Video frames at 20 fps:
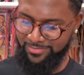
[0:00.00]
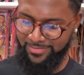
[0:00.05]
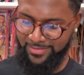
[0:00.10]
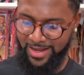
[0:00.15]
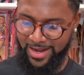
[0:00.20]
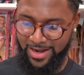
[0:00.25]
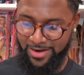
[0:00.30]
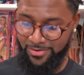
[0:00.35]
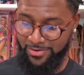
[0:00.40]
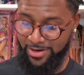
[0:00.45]

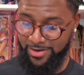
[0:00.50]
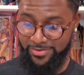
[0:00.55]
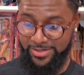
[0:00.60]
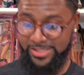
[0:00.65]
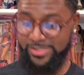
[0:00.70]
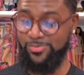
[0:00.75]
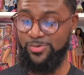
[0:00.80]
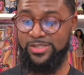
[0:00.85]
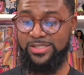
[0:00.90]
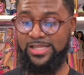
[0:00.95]
I don't know.
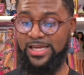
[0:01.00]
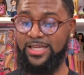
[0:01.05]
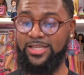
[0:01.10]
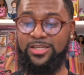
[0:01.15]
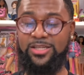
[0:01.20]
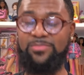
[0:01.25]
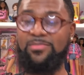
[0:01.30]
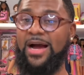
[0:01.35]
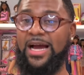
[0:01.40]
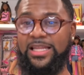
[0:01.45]
This one's like
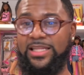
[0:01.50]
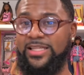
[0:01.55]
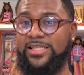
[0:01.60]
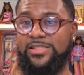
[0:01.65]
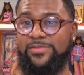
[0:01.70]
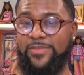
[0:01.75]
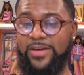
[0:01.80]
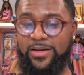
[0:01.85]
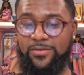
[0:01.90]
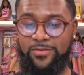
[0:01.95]
my
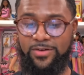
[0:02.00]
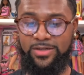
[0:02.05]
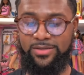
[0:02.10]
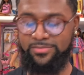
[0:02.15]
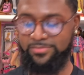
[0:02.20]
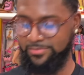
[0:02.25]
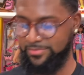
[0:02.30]
least favorite.